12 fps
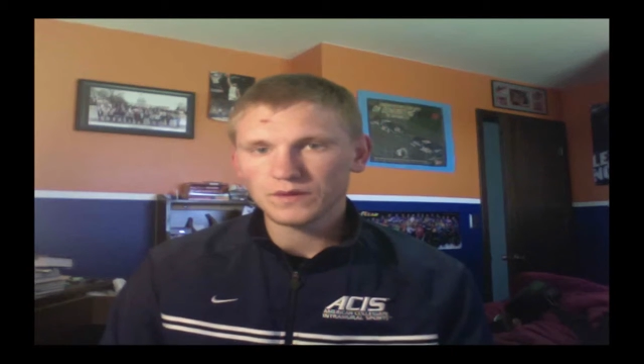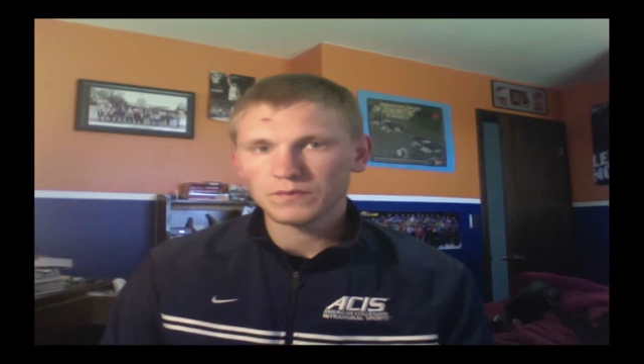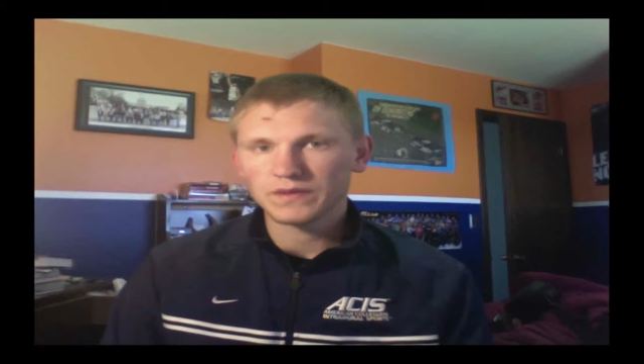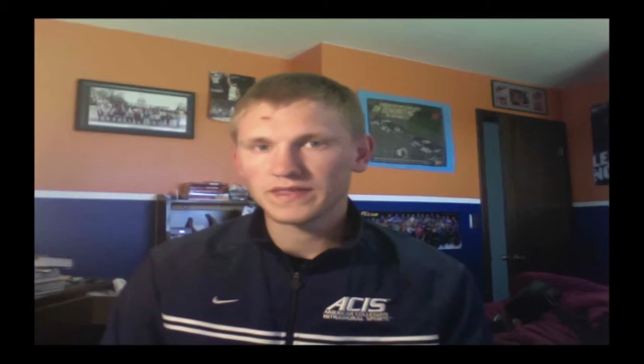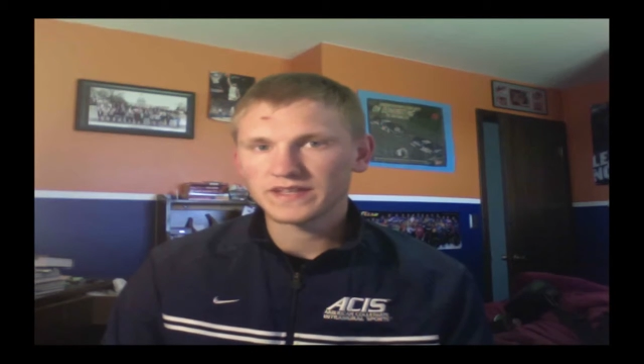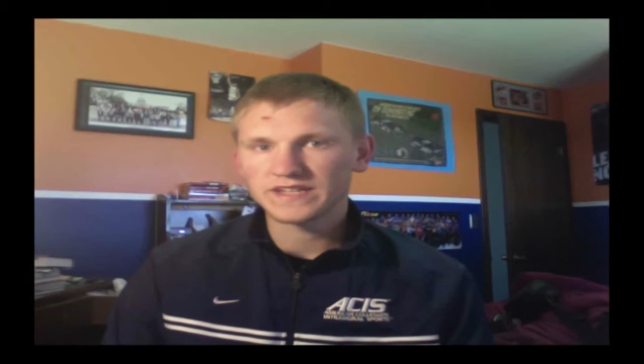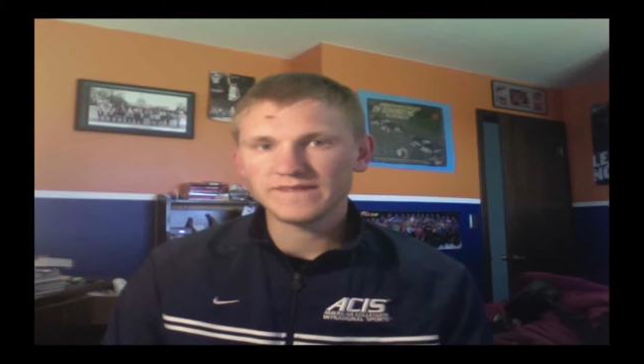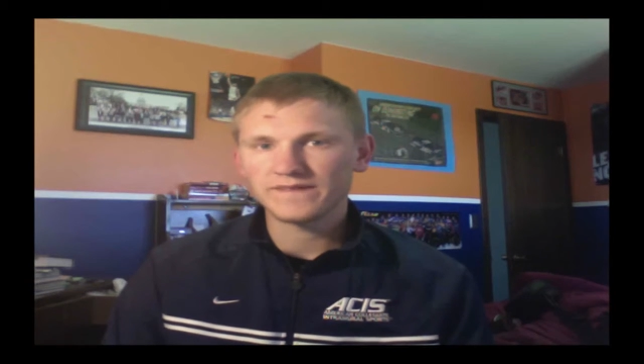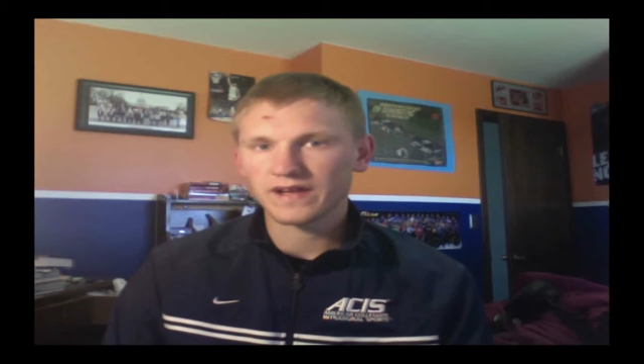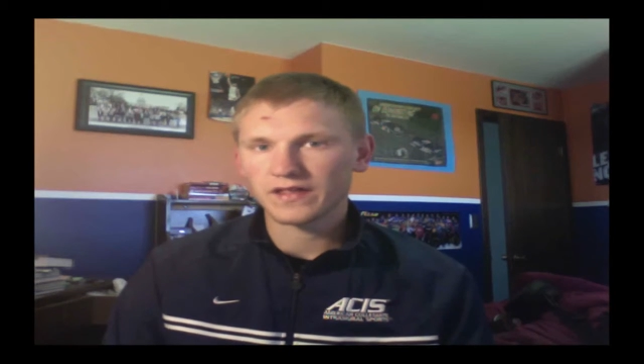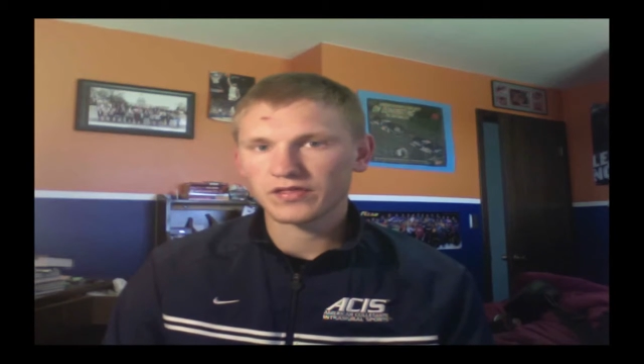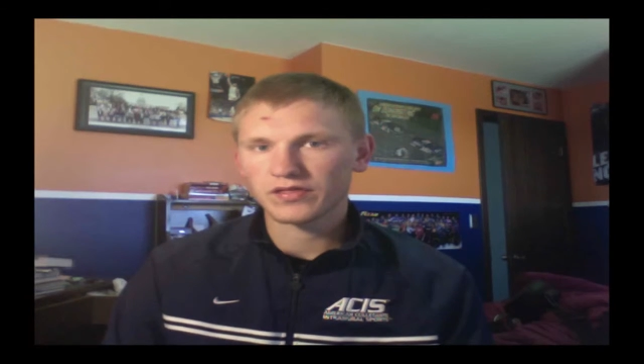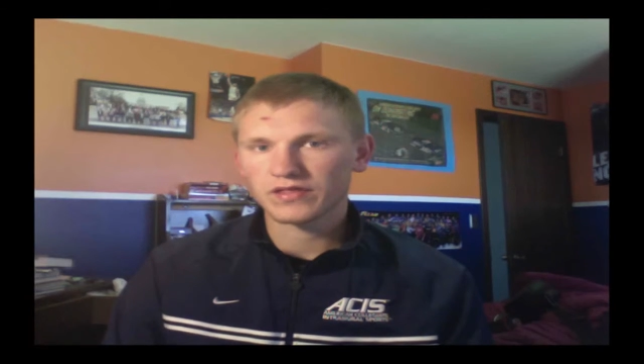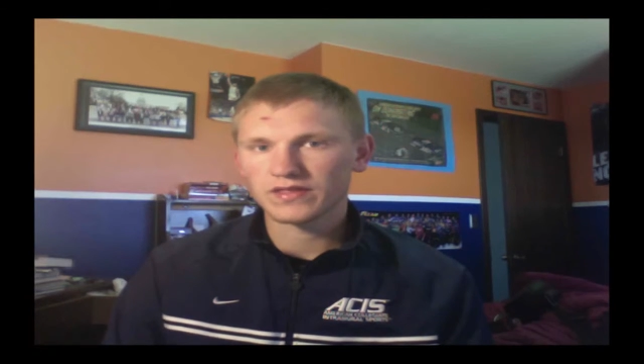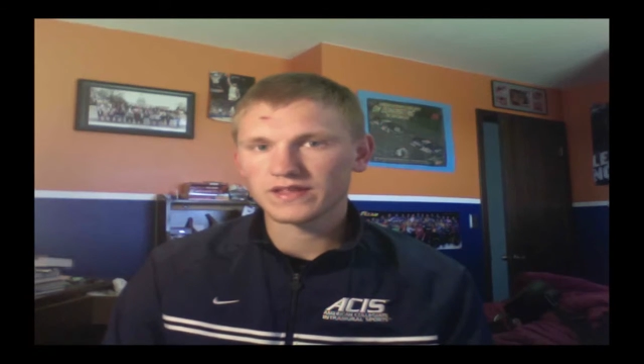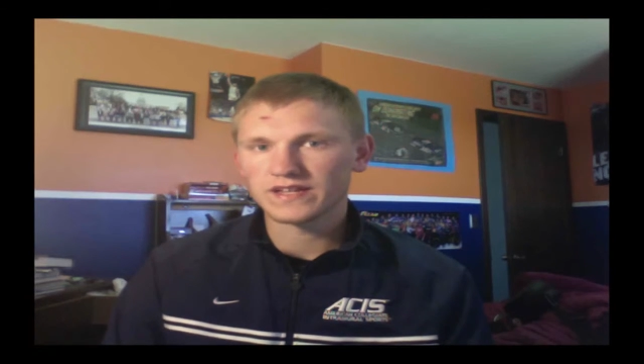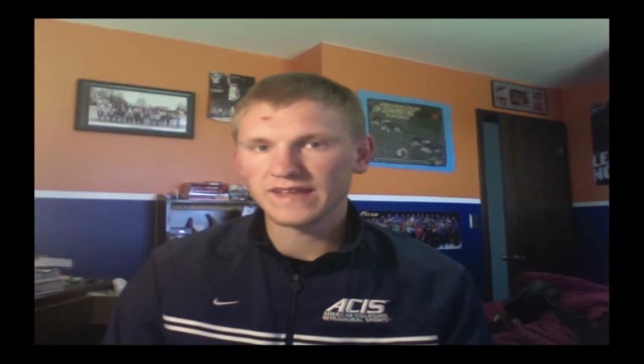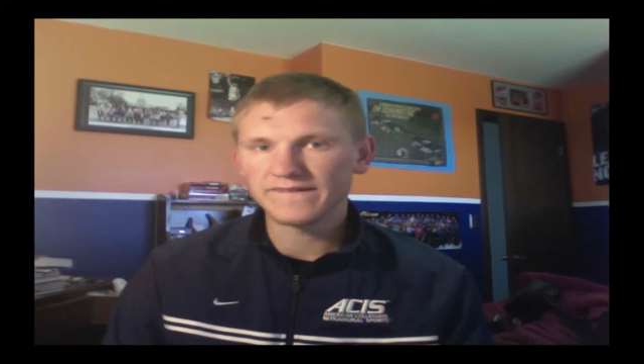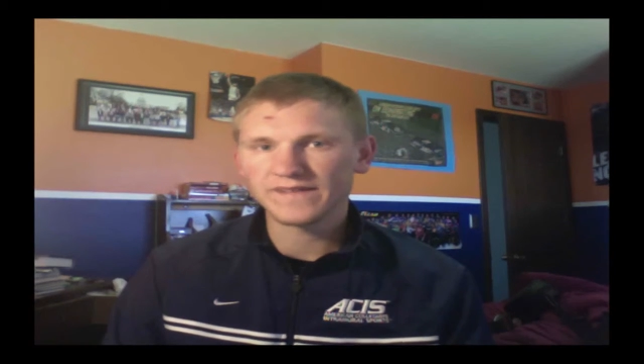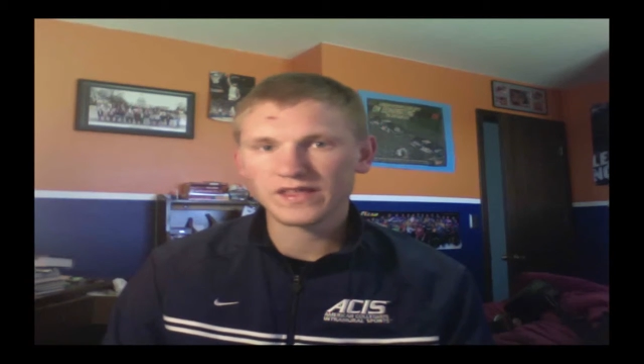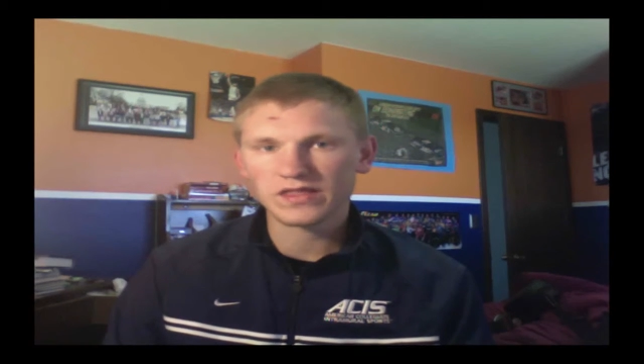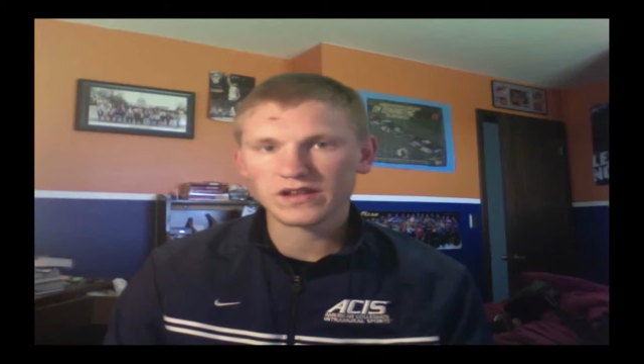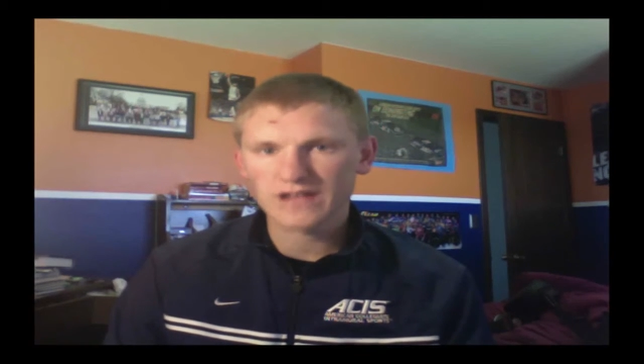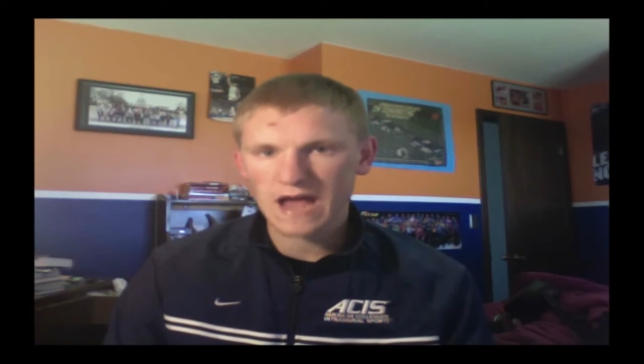But the defense
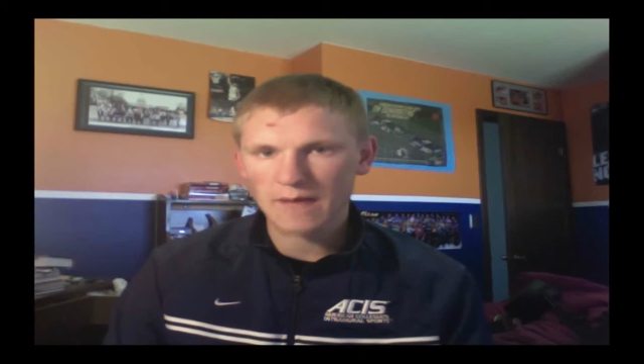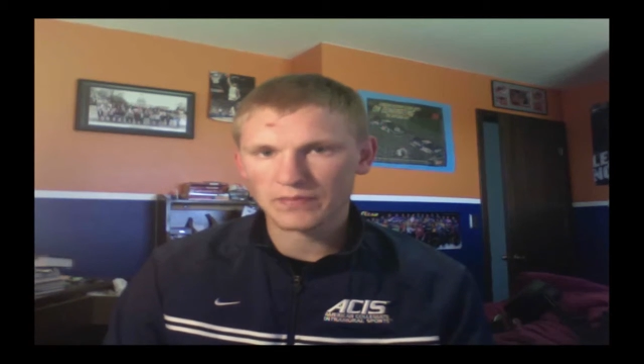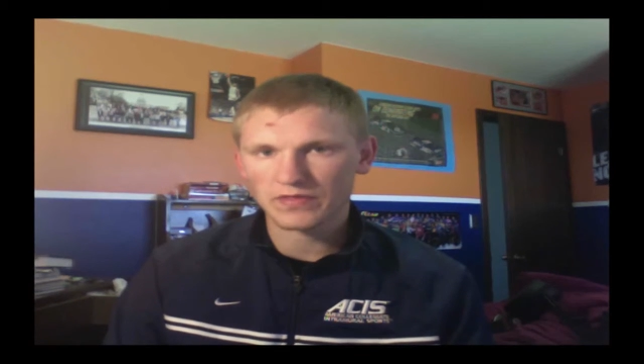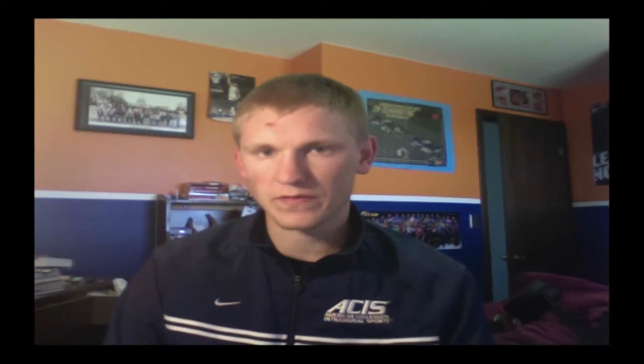and depth